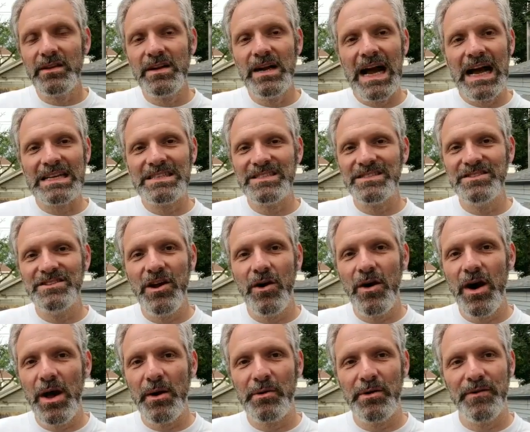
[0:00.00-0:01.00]
I just know
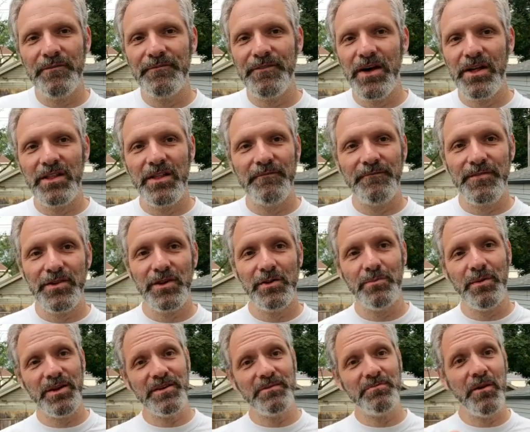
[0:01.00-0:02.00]
how I would have felt. And for you
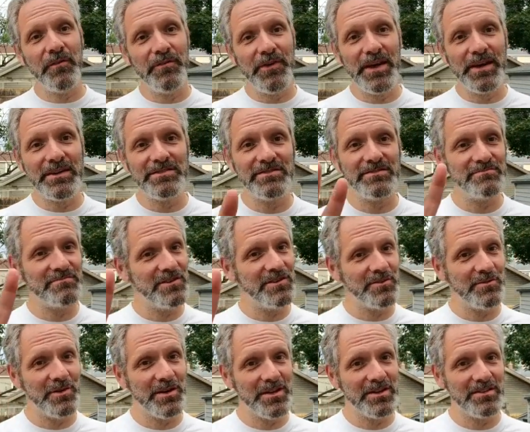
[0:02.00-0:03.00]
baseball fans, real
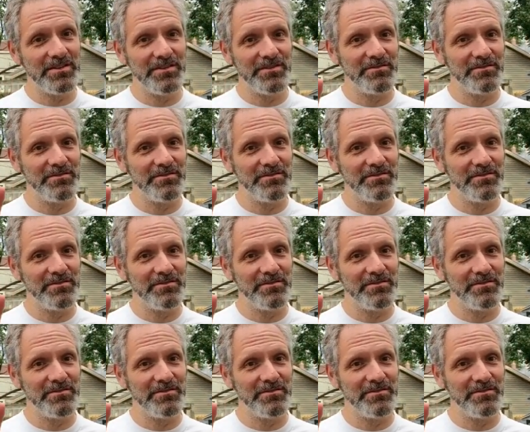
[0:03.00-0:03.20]
quick,